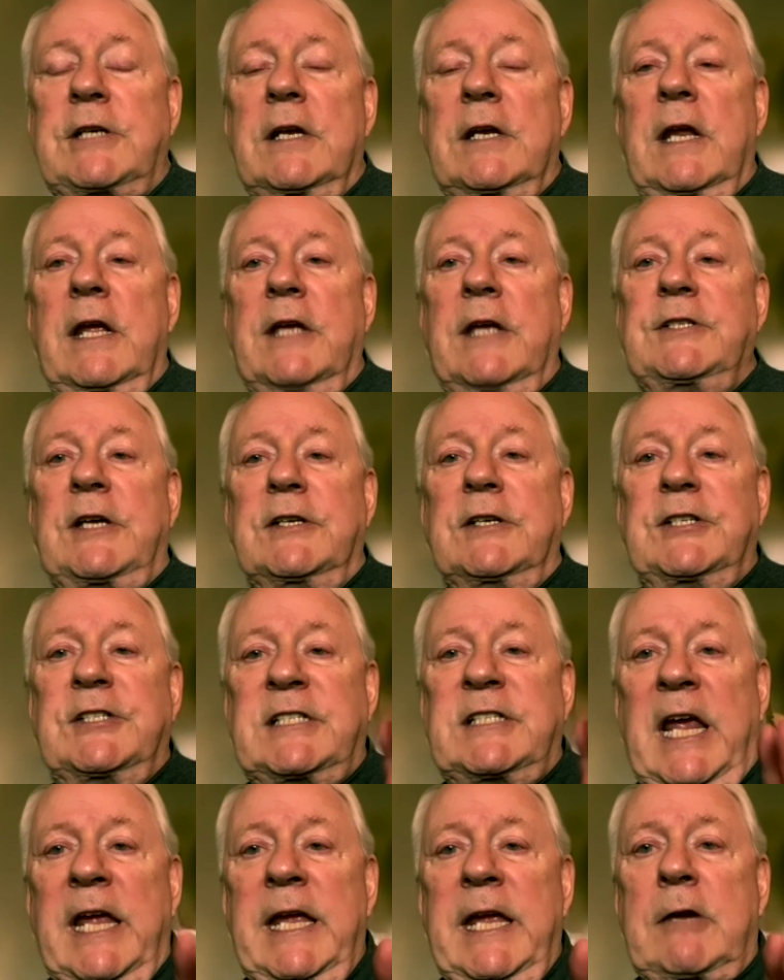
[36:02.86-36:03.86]
is a
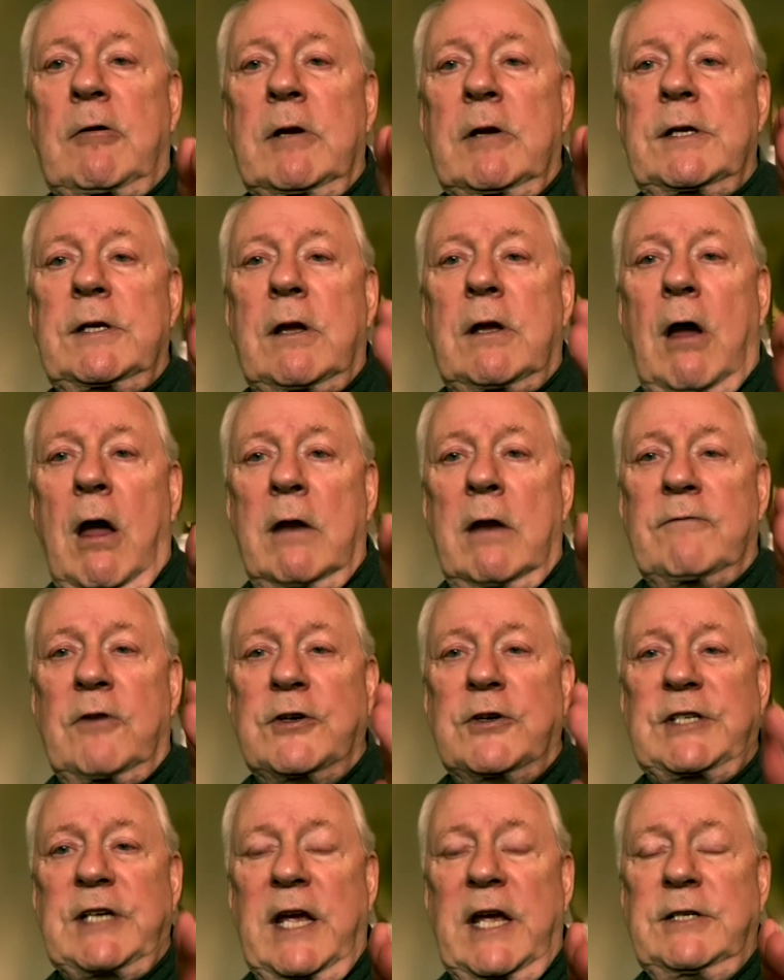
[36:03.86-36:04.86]
sacred
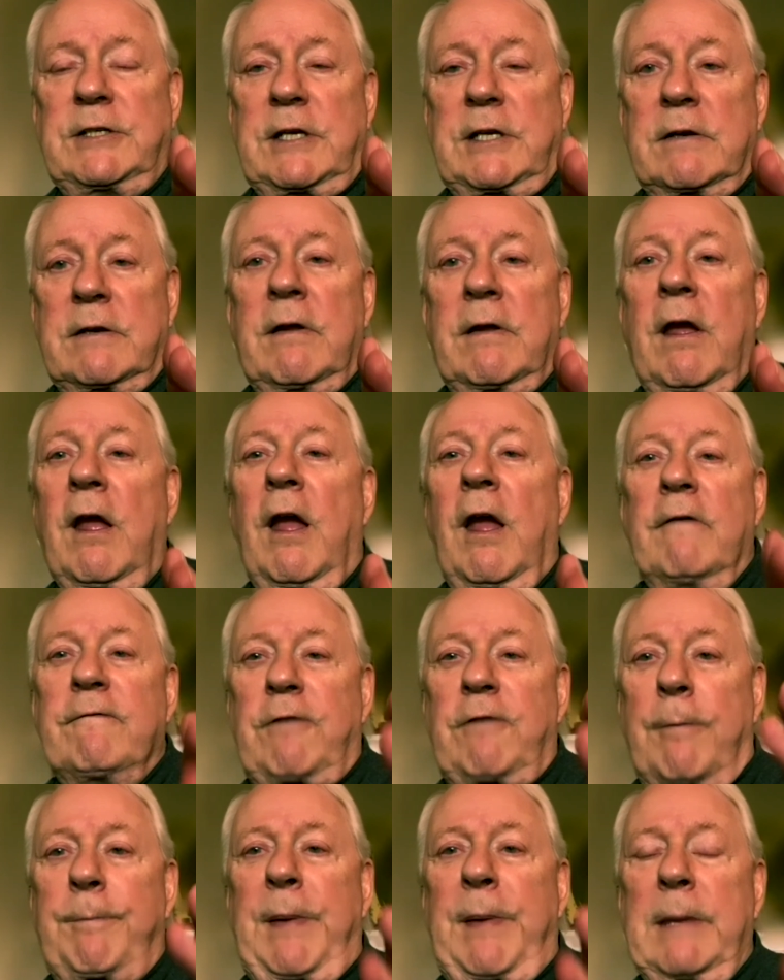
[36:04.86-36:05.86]
conversation
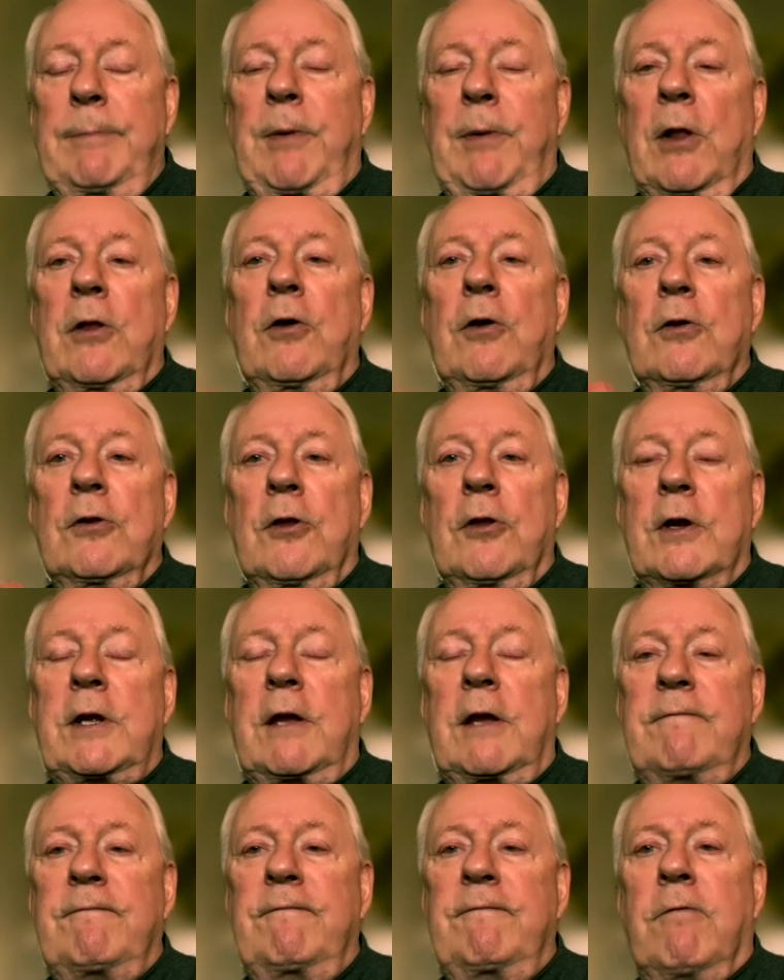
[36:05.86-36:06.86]
for people who look
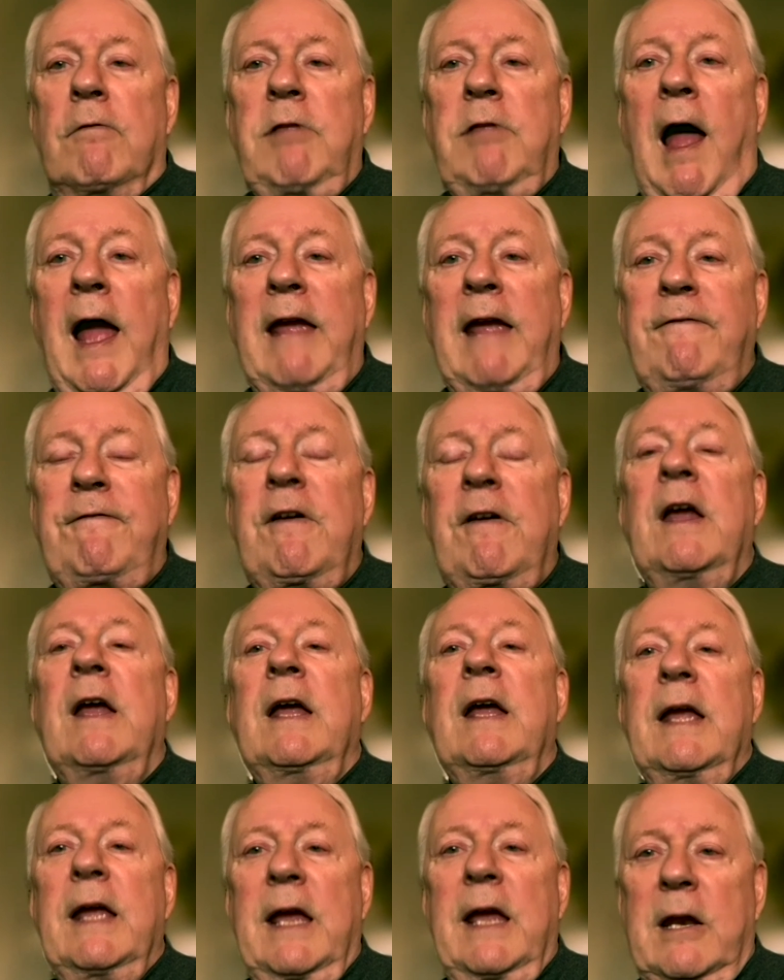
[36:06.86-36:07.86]
at life
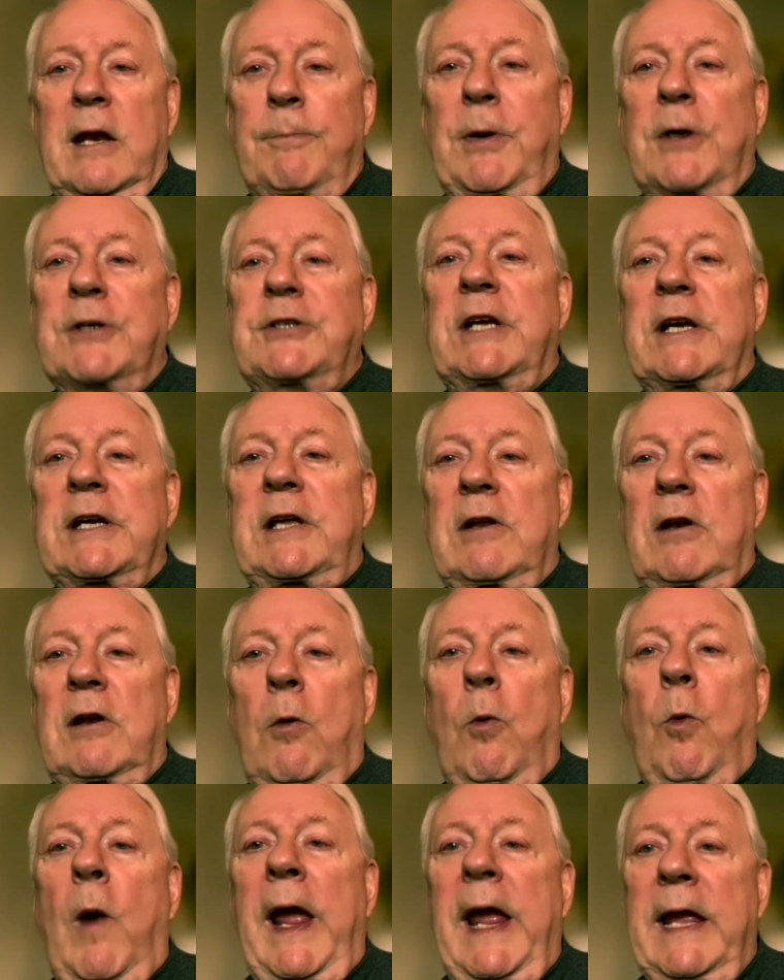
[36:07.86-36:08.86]
in a particular
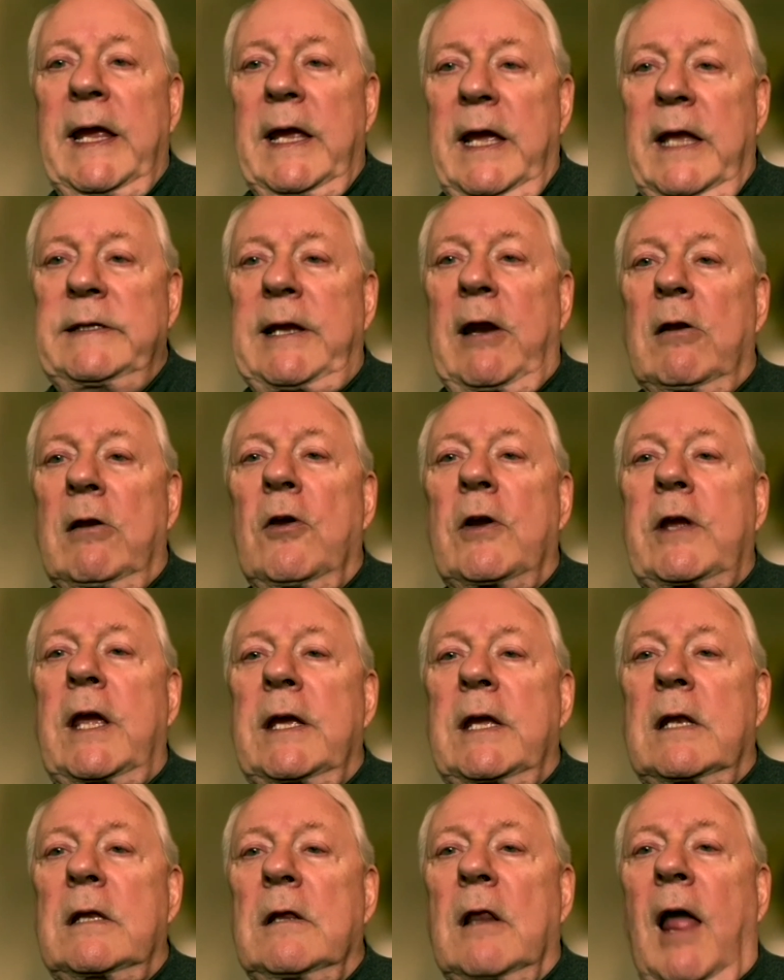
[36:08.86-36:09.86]
way, and they're looking
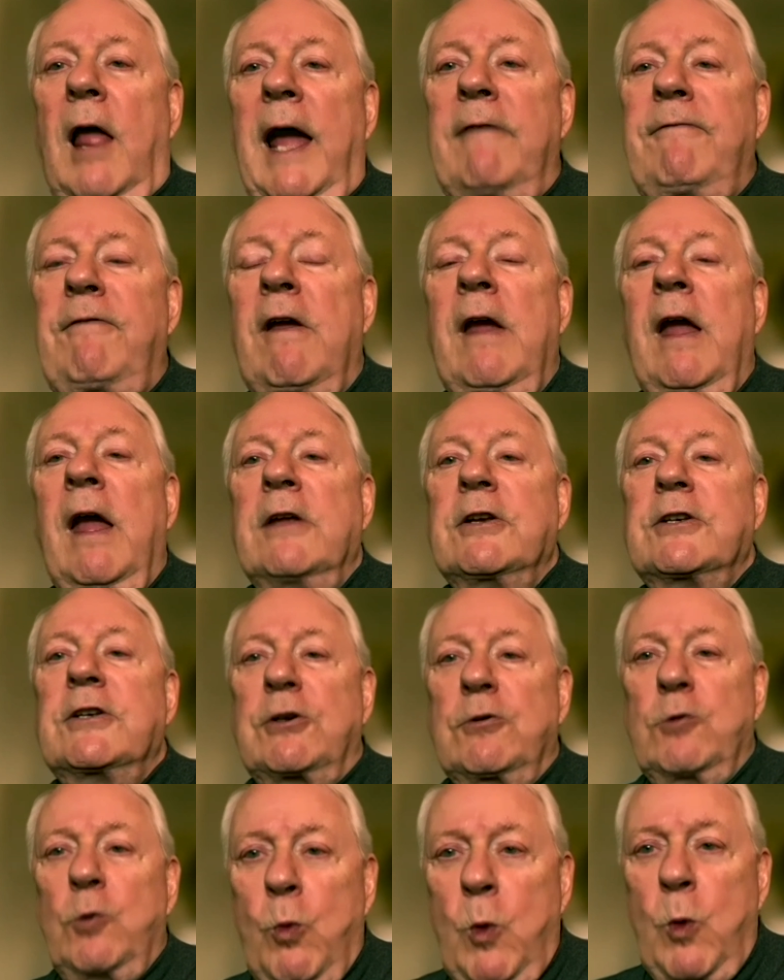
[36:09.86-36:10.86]
at life
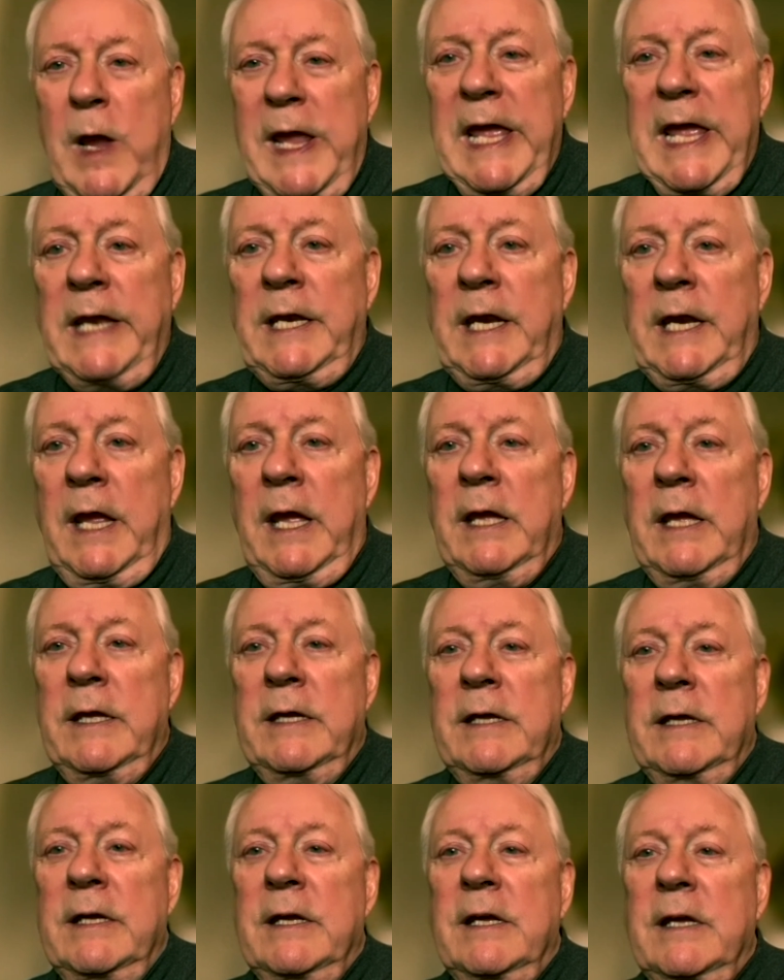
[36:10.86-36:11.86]
to win,
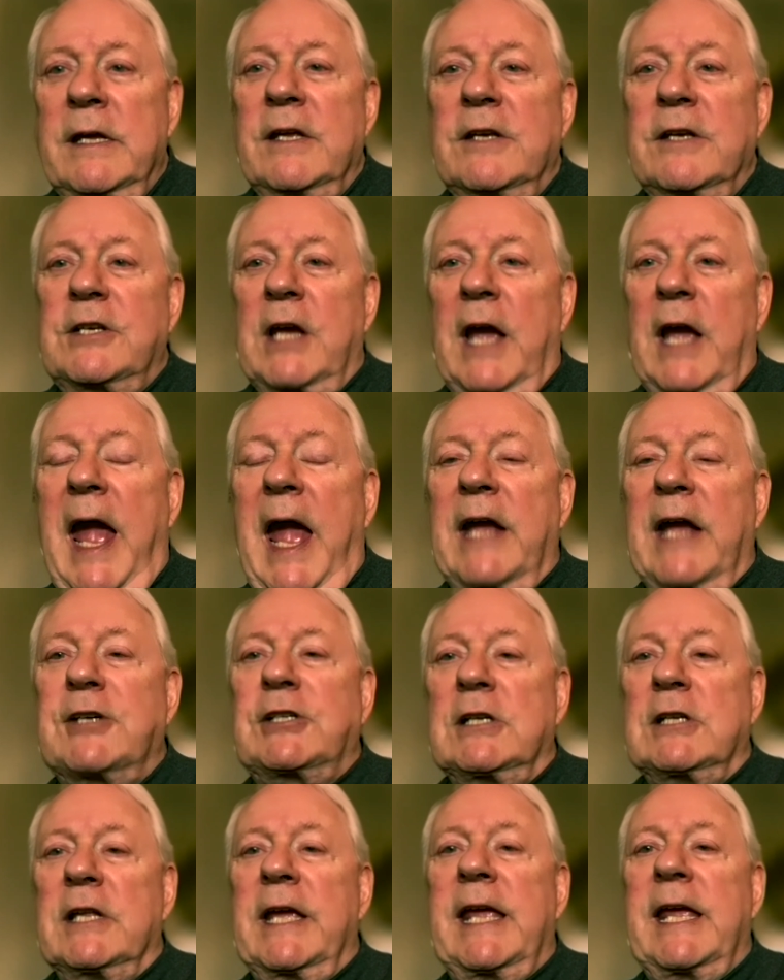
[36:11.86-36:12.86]
to
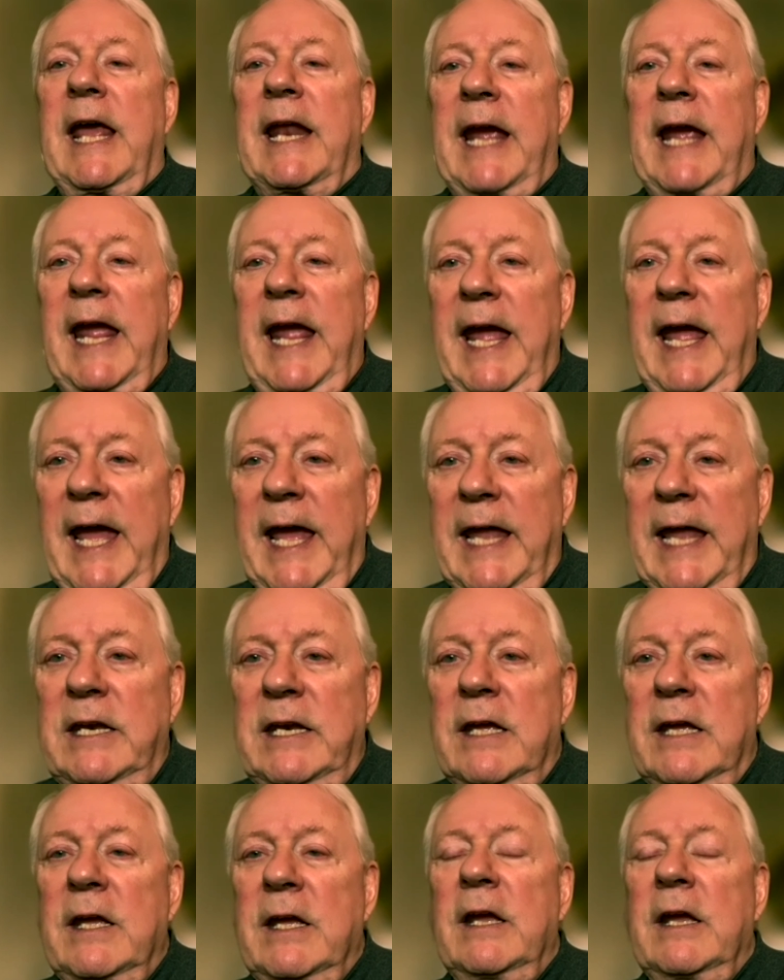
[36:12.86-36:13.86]
actually get ahead,
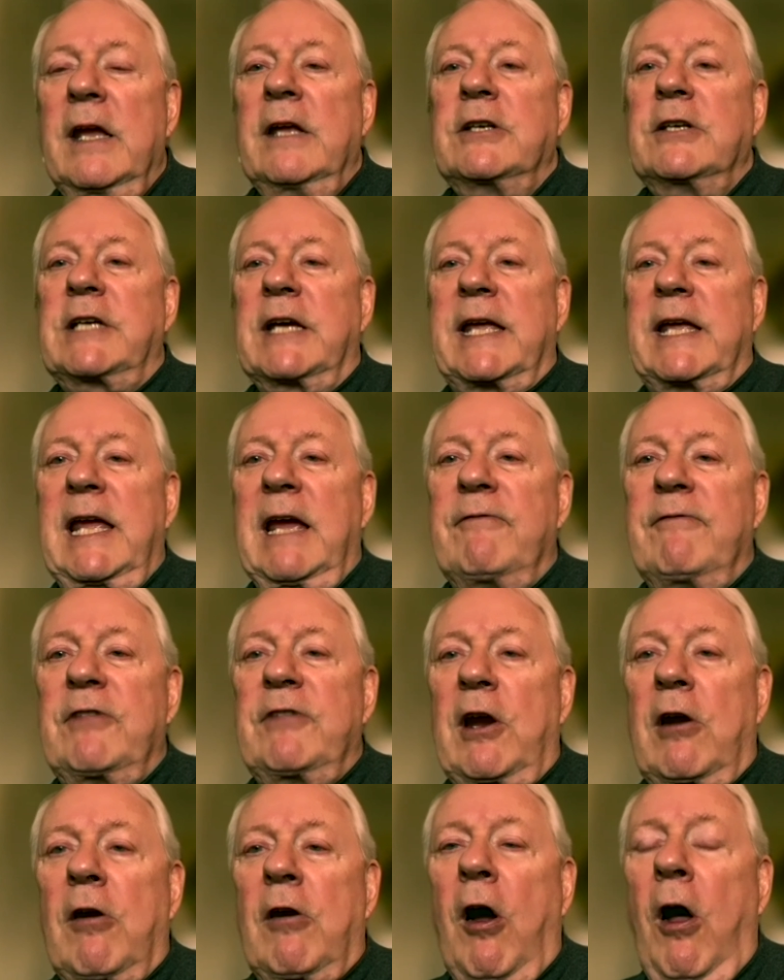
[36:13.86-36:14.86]
to give
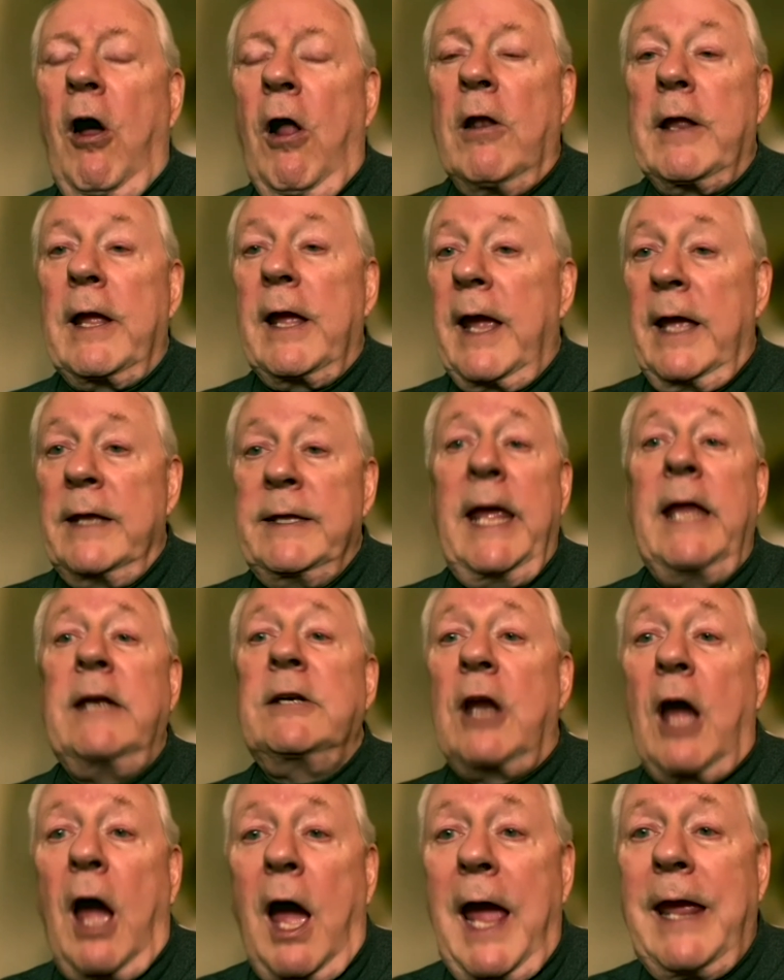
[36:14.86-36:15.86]
their all, and then
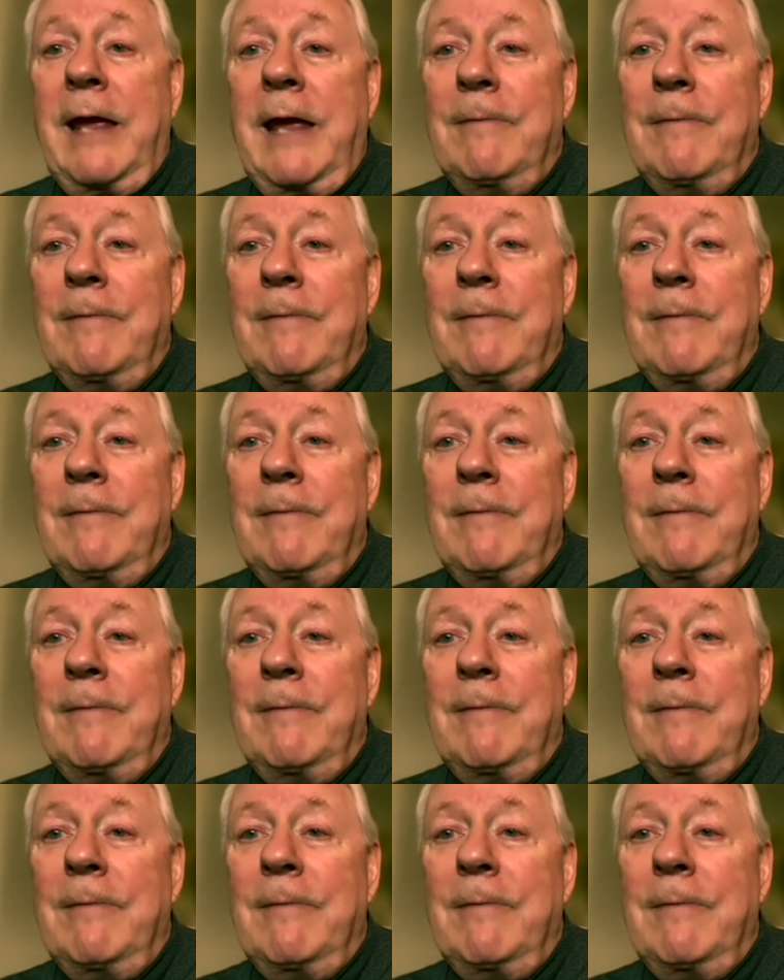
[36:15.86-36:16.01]
die.